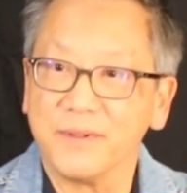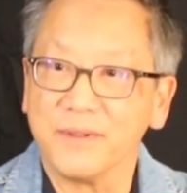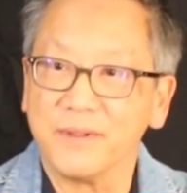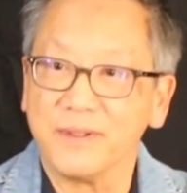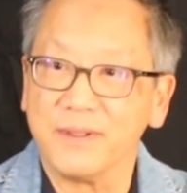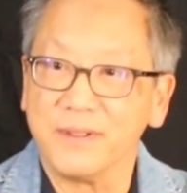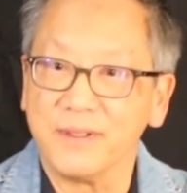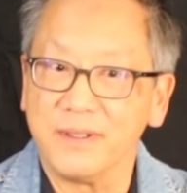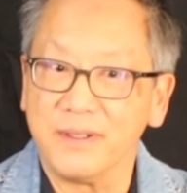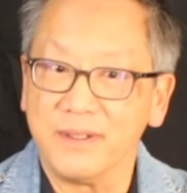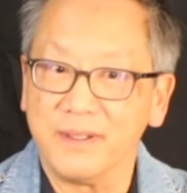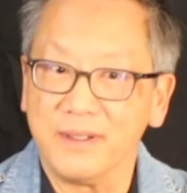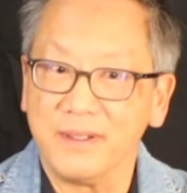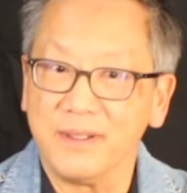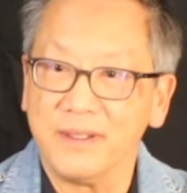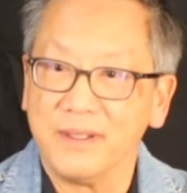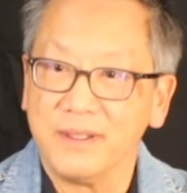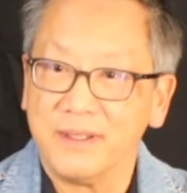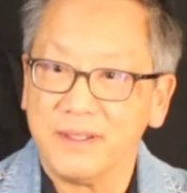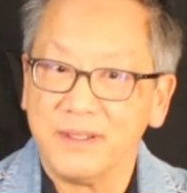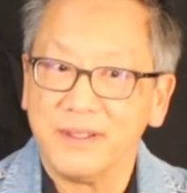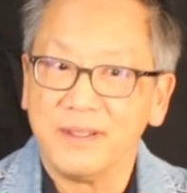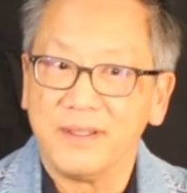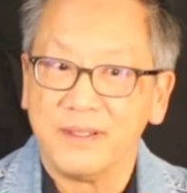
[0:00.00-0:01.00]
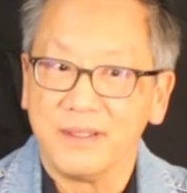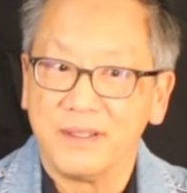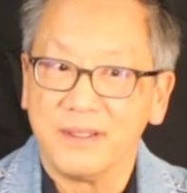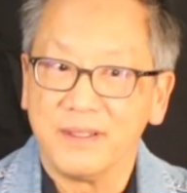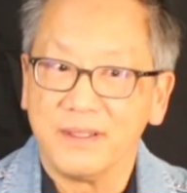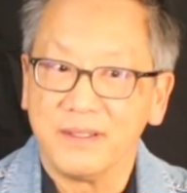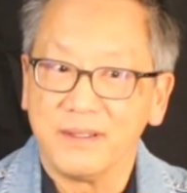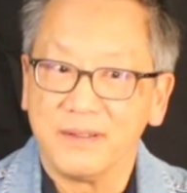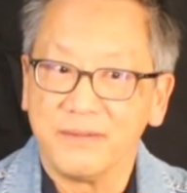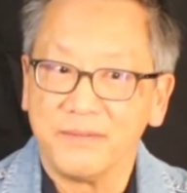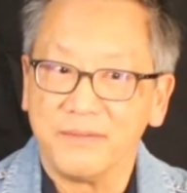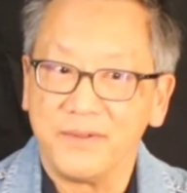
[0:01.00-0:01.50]
the
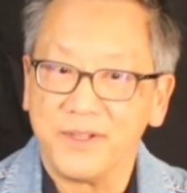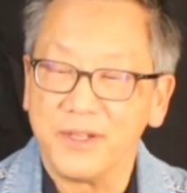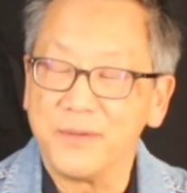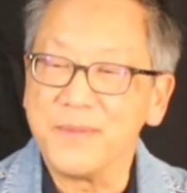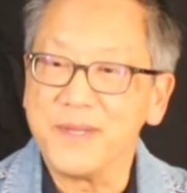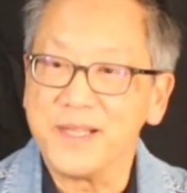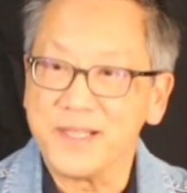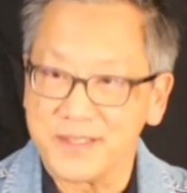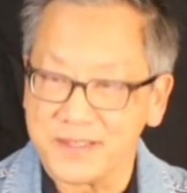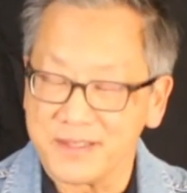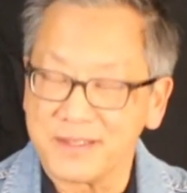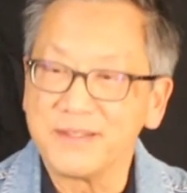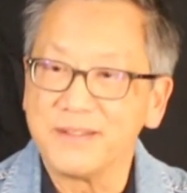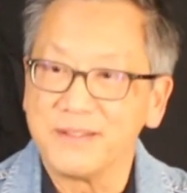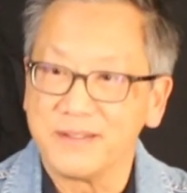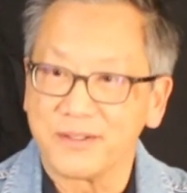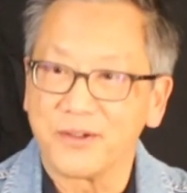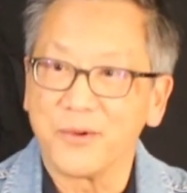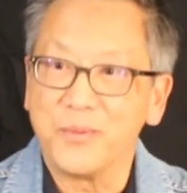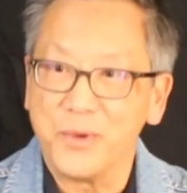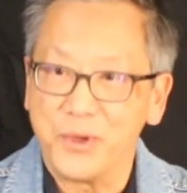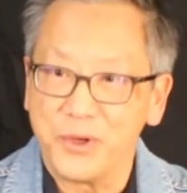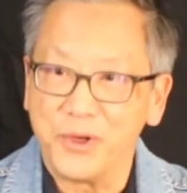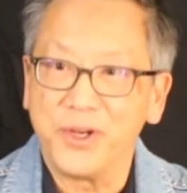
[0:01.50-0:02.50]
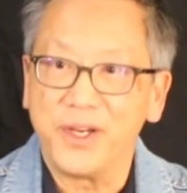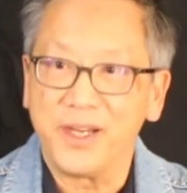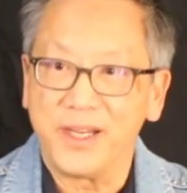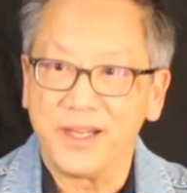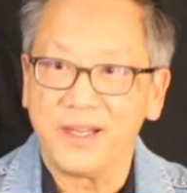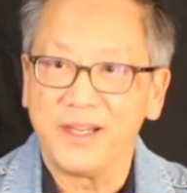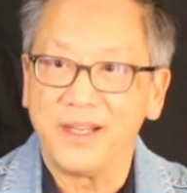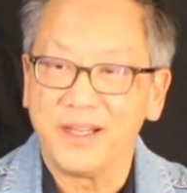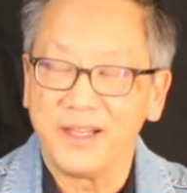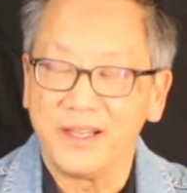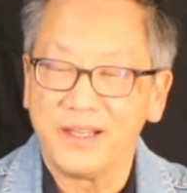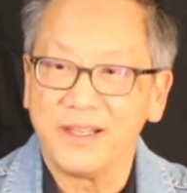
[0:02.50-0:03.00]
Vietnamese community
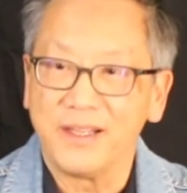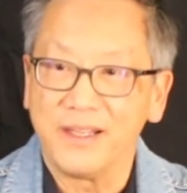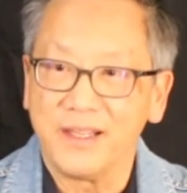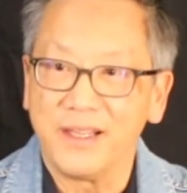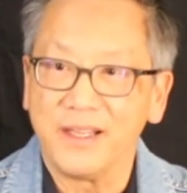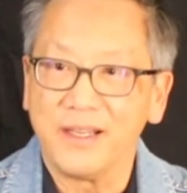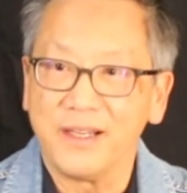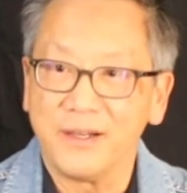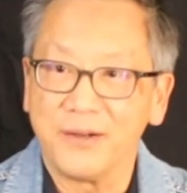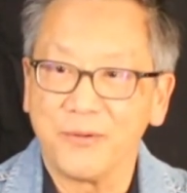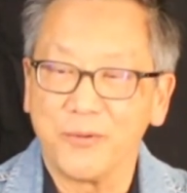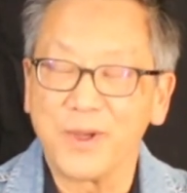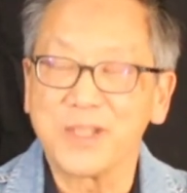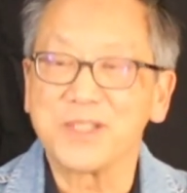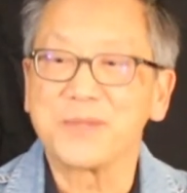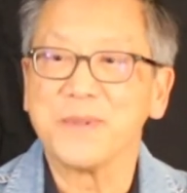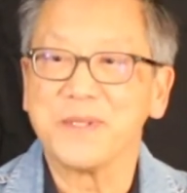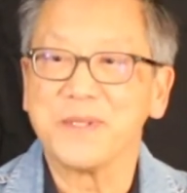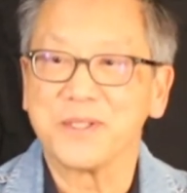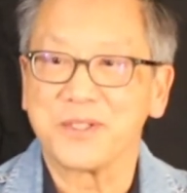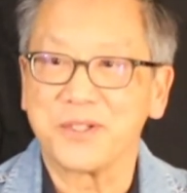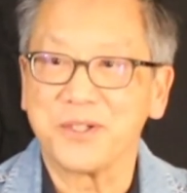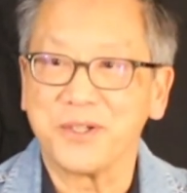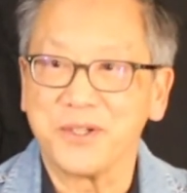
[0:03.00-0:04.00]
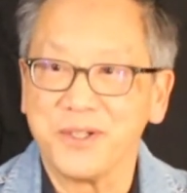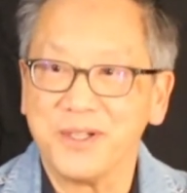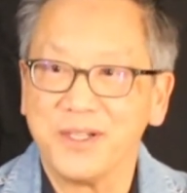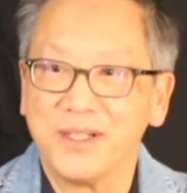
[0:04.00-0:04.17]
in Westminster.